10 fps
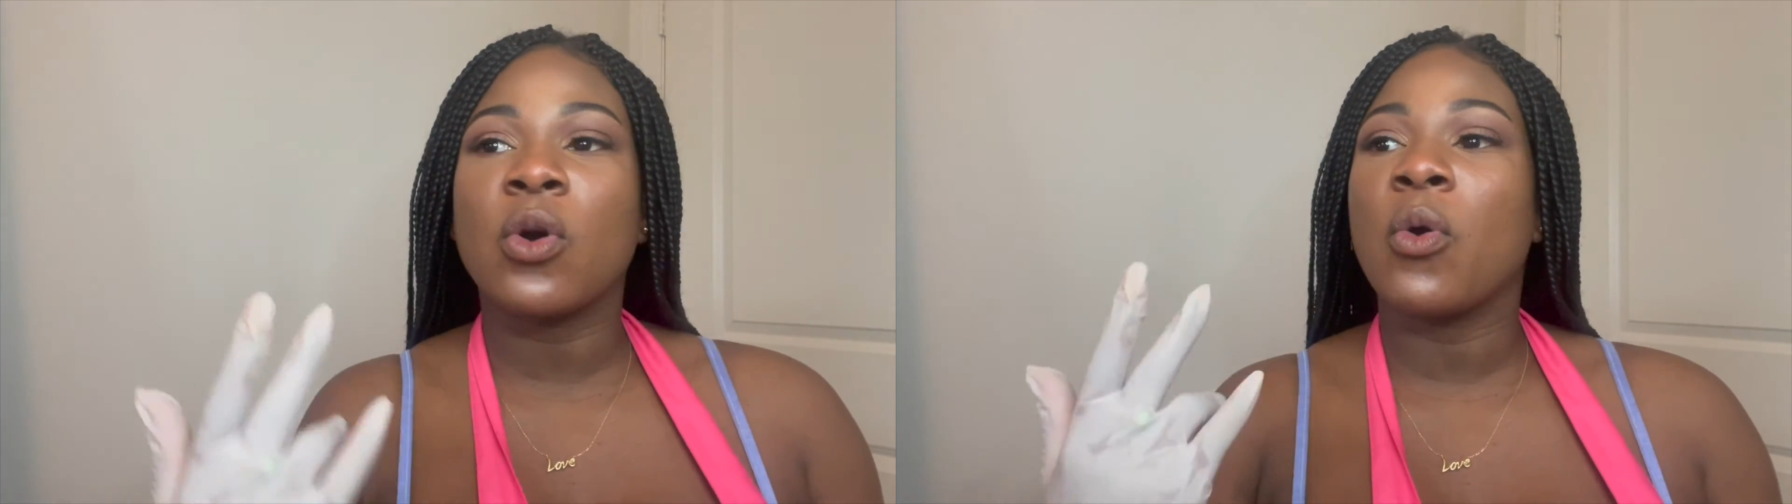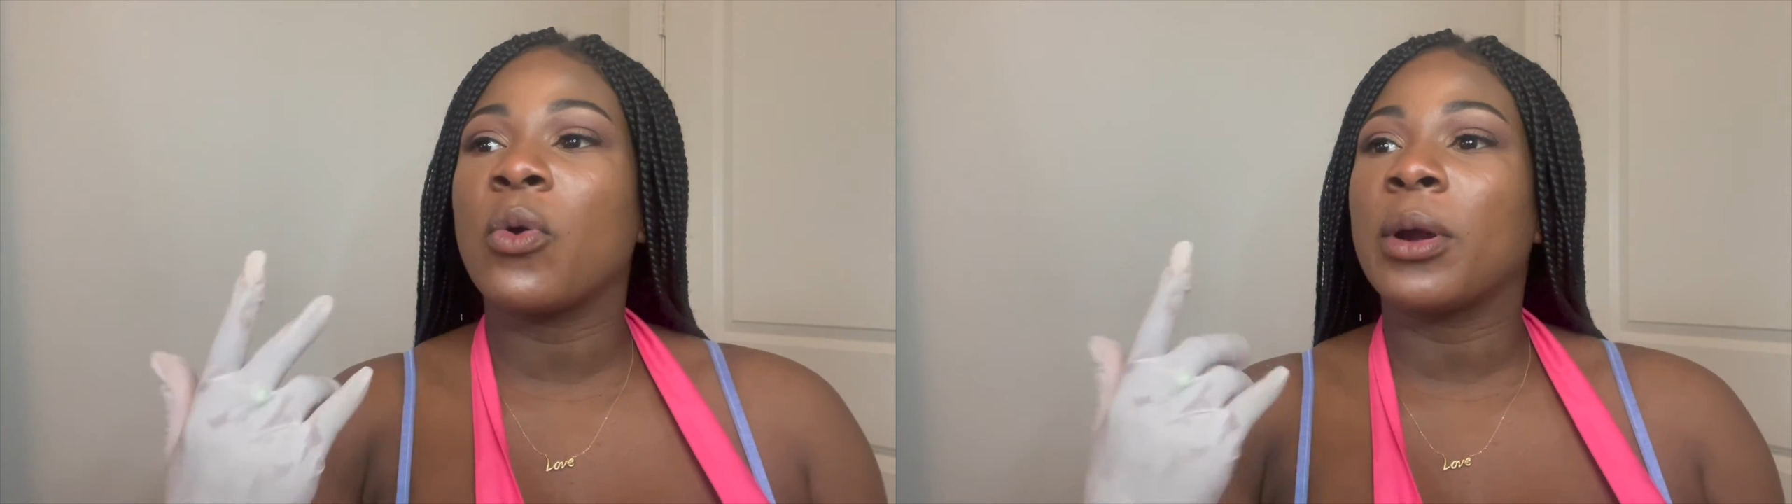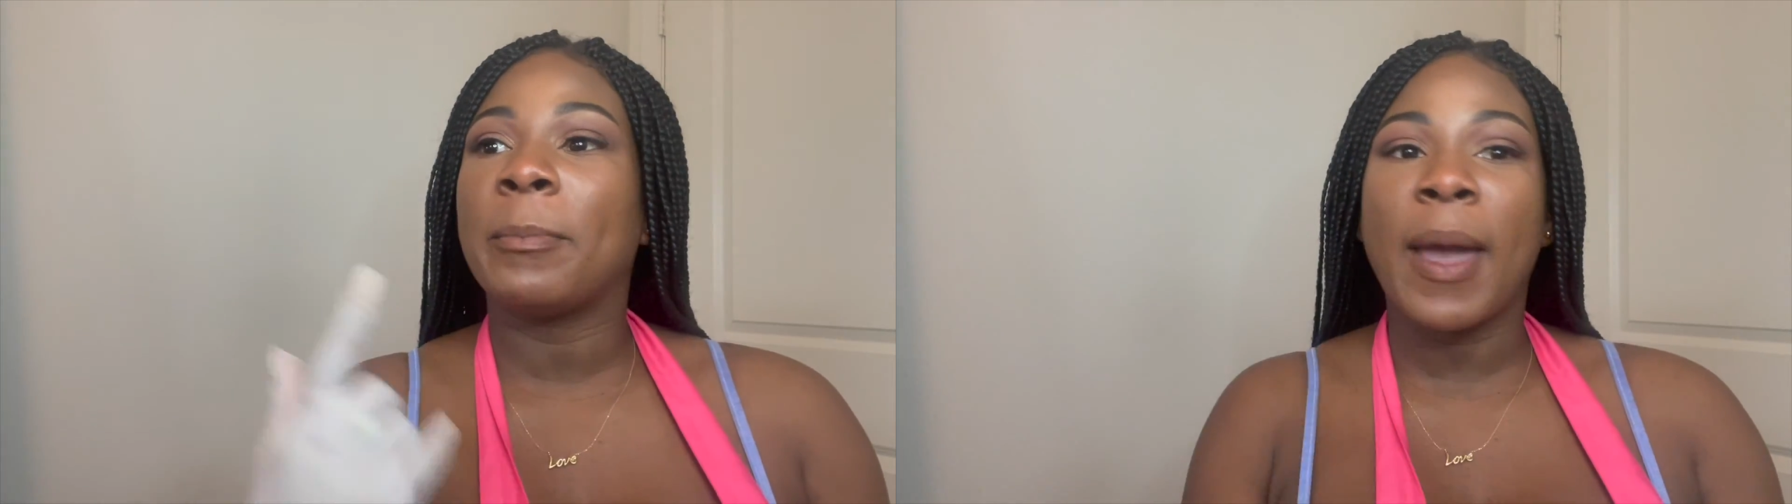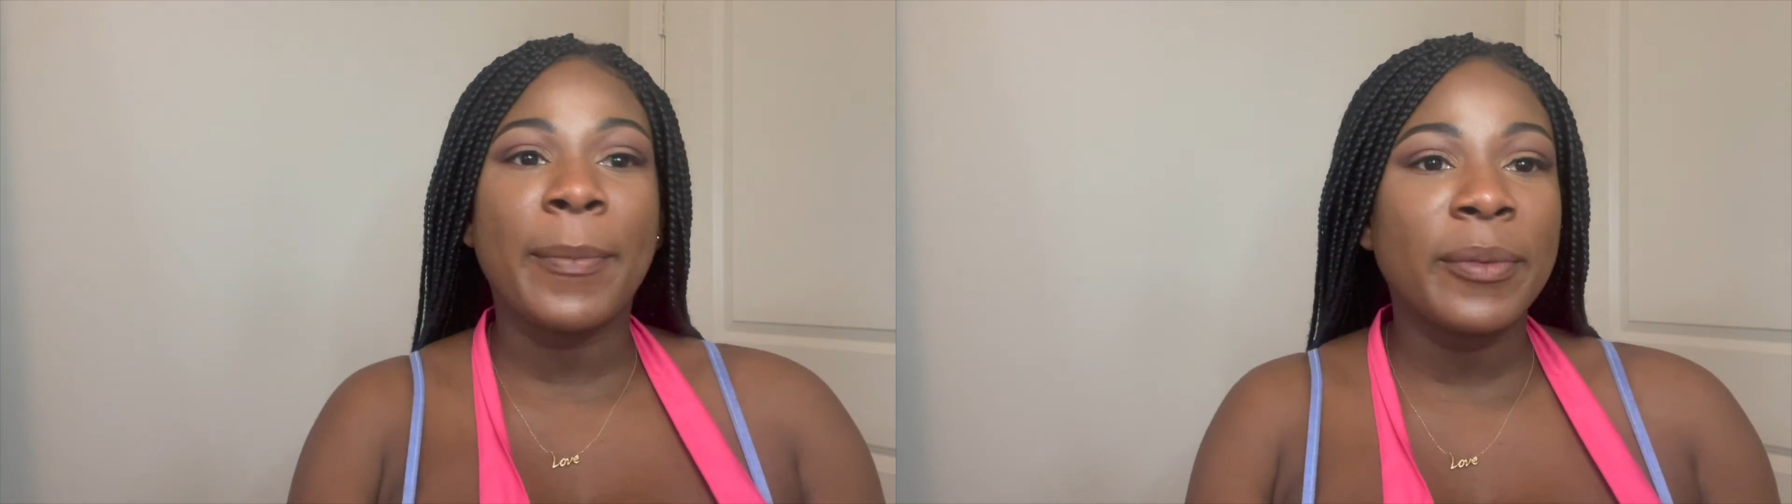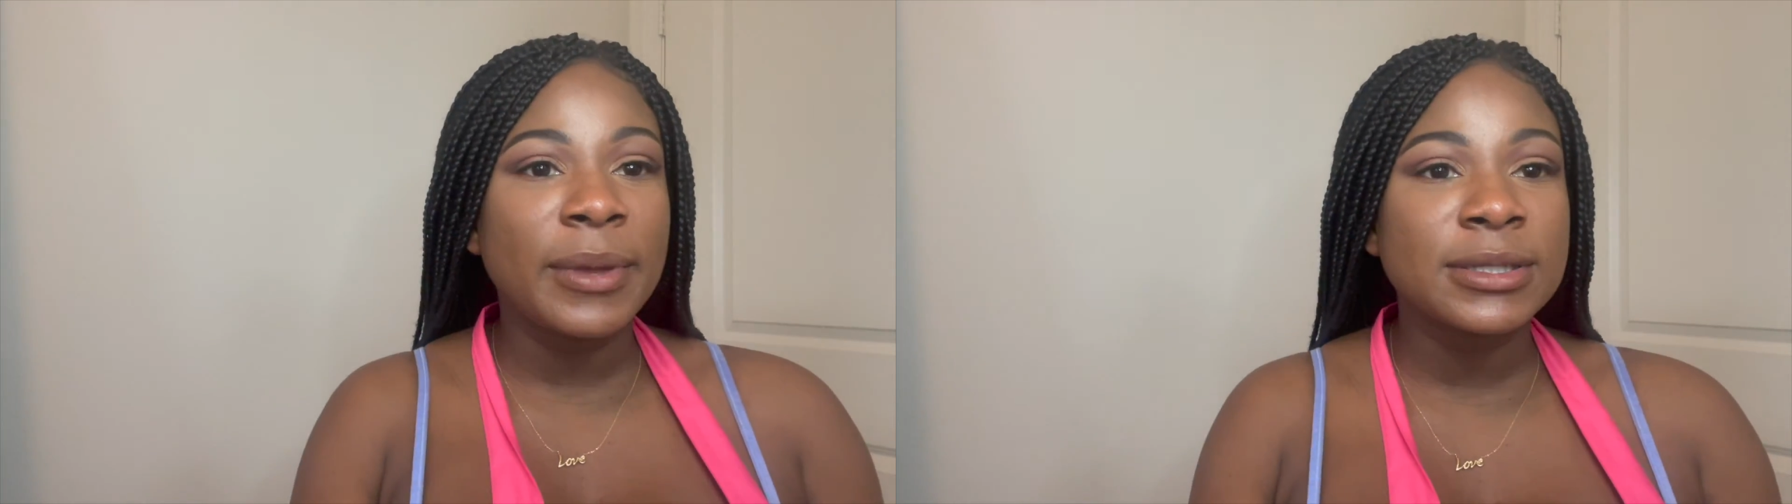or
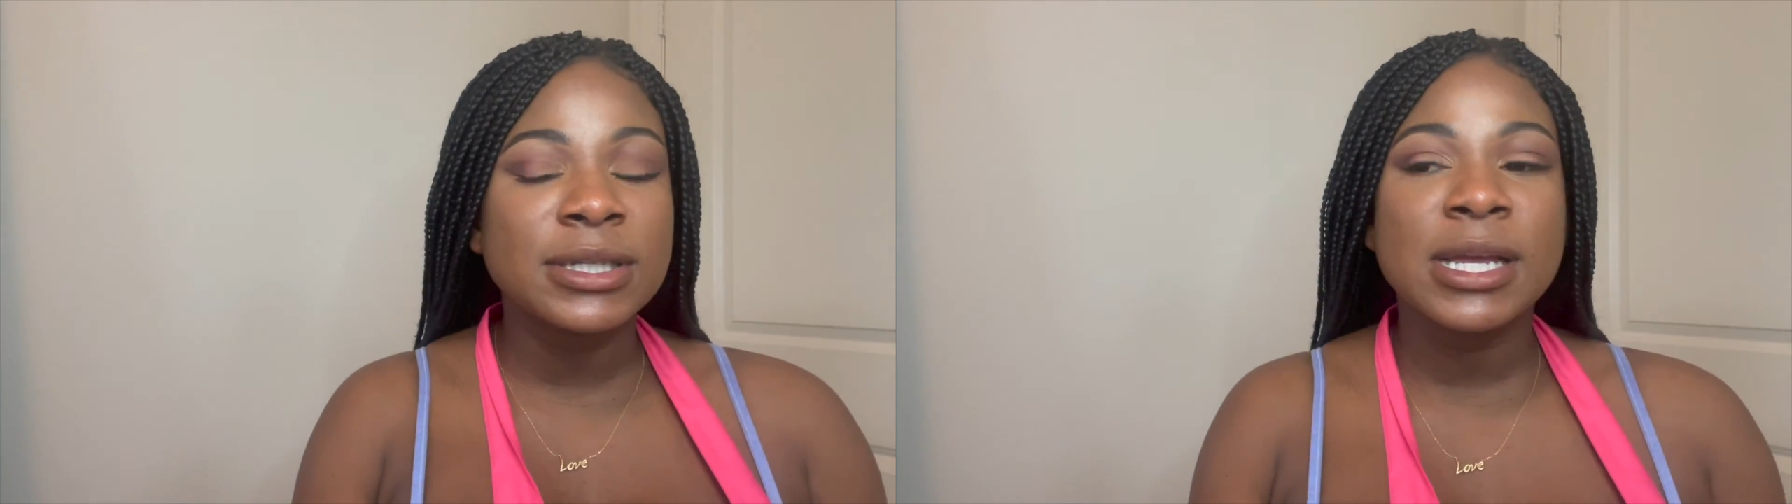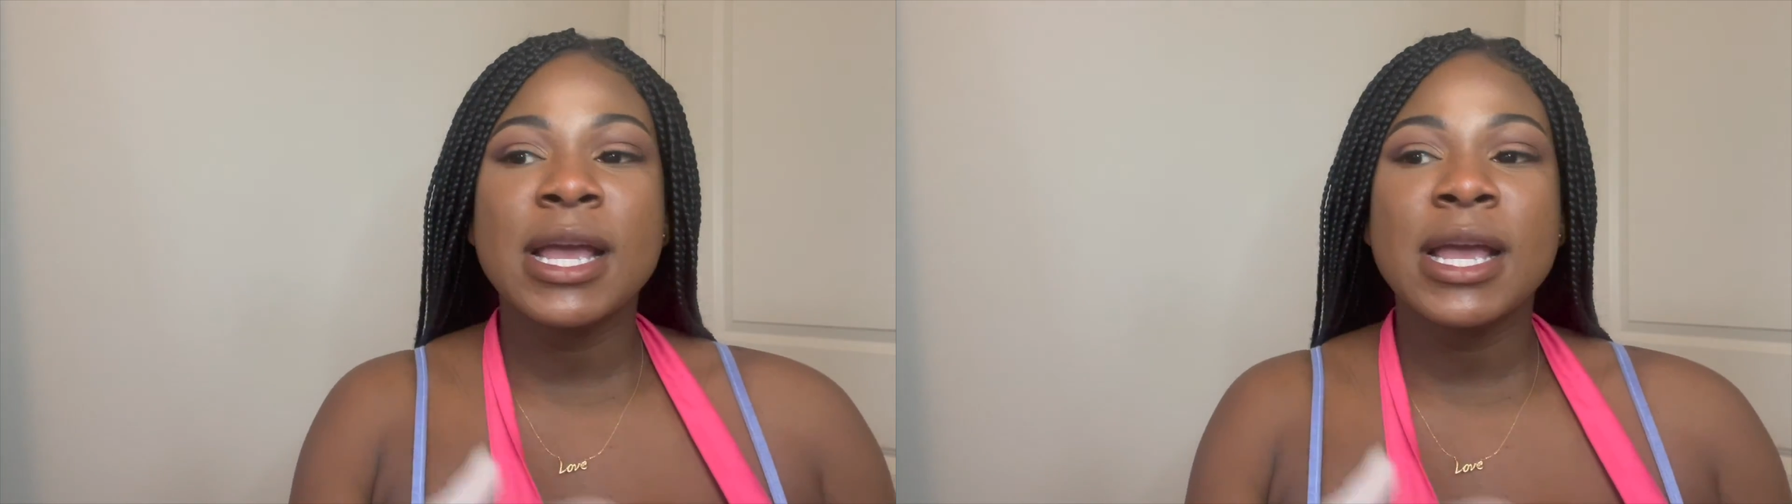peppermint.